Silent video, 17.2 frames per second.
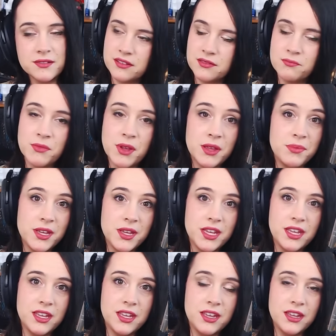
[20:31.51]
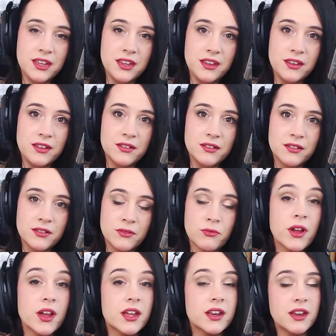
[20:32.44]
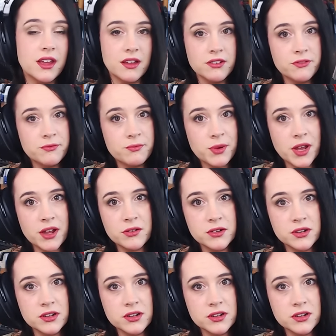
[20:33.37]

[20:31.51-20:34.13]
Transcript: Maybe he ran out of power.